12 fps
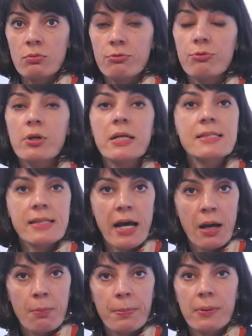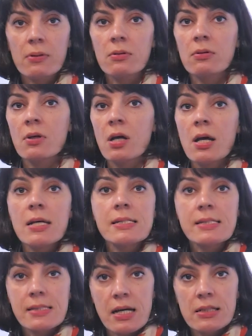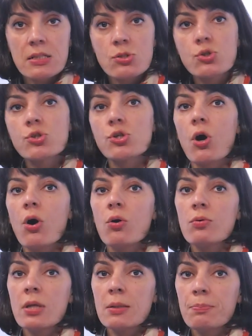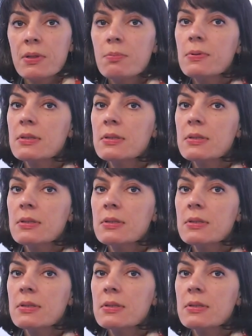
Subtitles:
For example, studies show that people